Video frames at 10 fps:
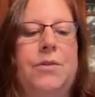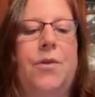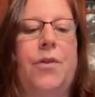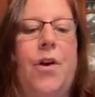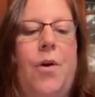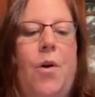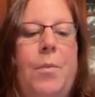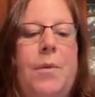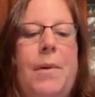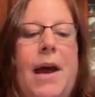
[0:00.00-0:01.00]
for the
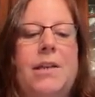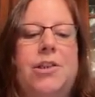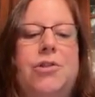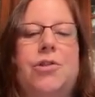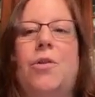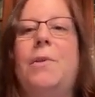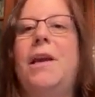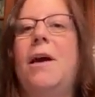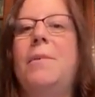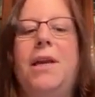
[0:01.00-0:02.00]
open pastures are
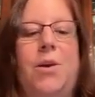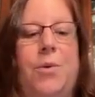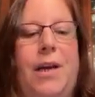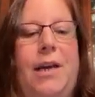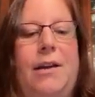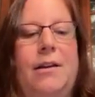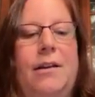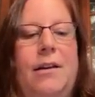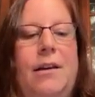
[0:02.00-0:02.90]
becoming green.